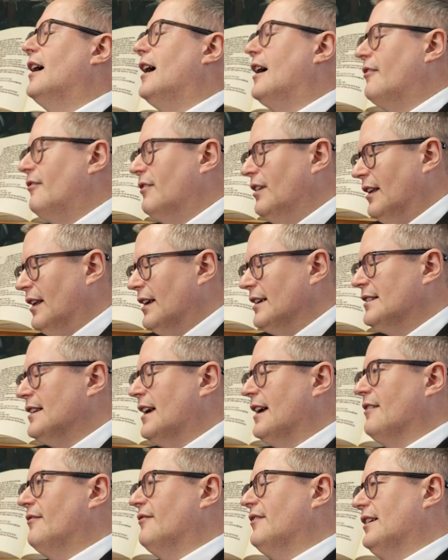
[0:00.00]
I realize
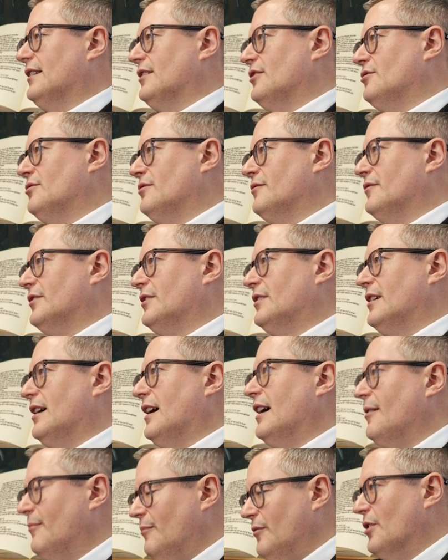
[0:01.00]
that event is over.
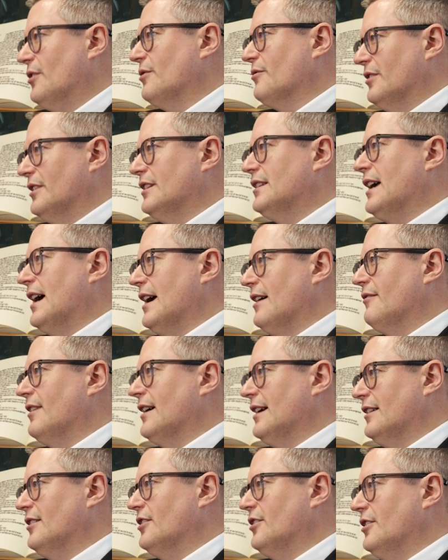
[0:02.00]
I'm not going to die
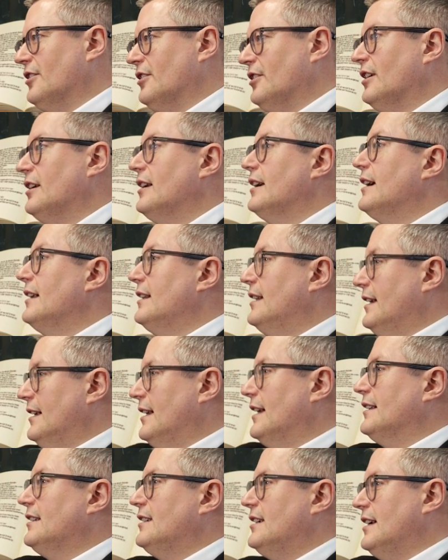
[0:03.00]
right now. And then
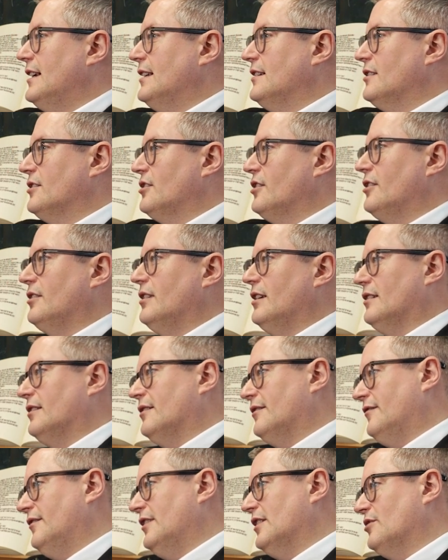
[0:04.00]
that changes how they
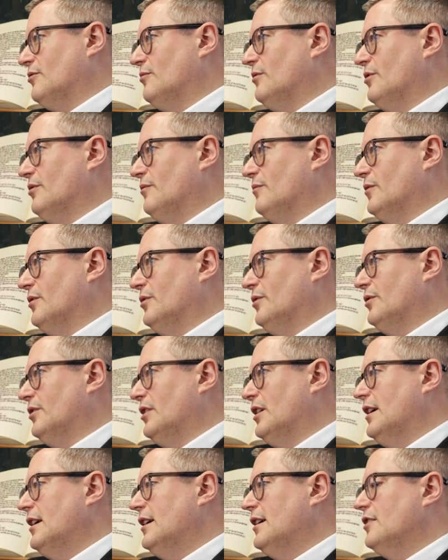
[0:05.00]
interface with the world.
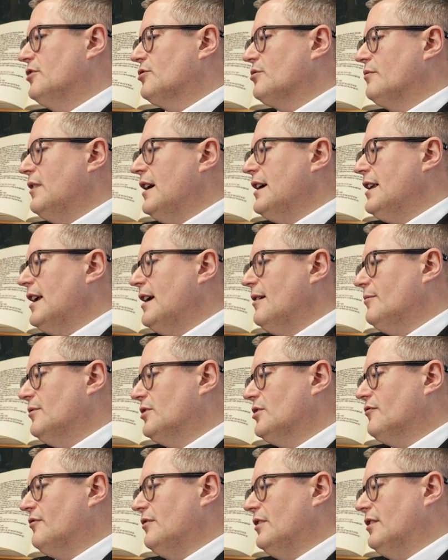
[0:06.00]
So right
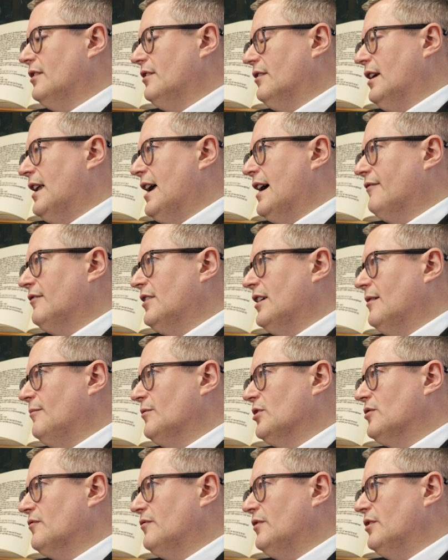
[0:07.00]
hemisphere, left
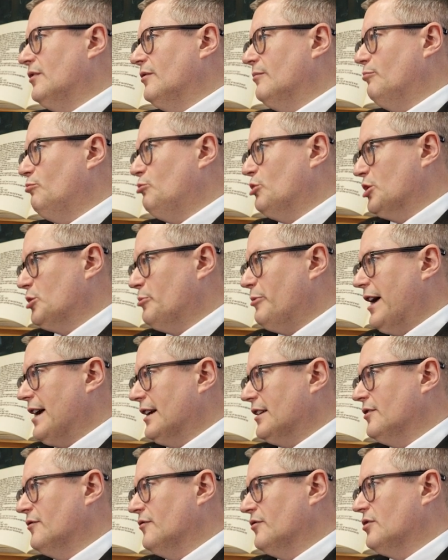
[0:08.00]
hemisphere
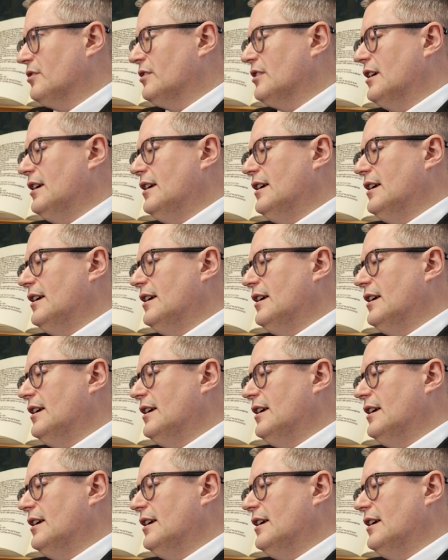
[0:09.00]
perspectives